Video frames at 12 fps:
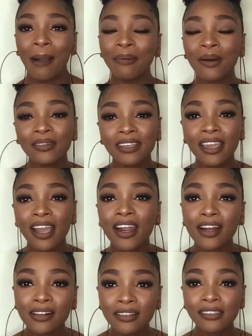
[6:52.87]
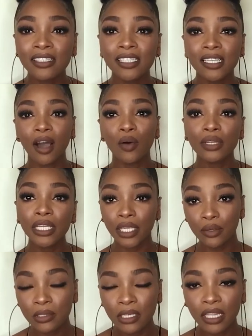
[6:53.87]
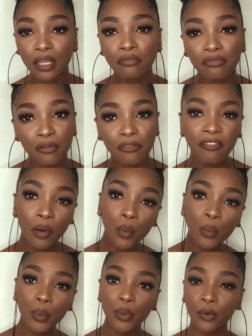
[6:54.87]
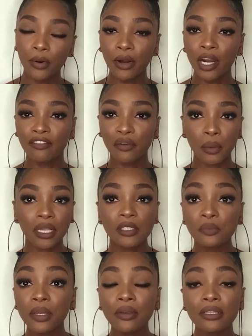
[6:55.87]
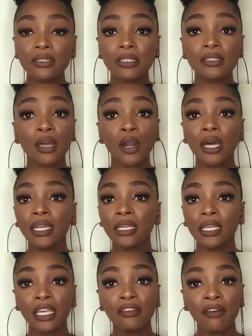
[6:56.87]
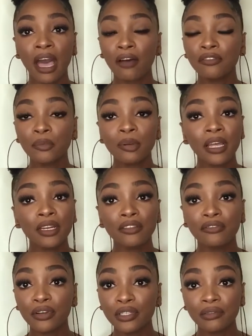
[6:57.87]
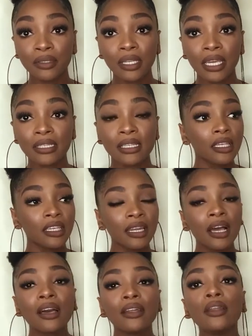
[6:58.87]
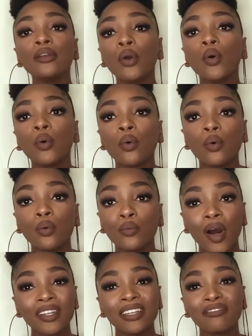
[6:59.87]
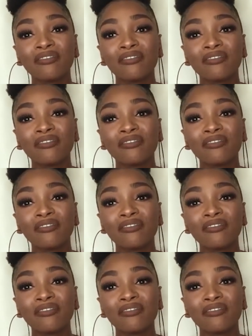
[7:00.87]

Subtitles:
about girls only using them for food or for experiences. Now, honey, if after planning the first few dates, you're not gonna know on the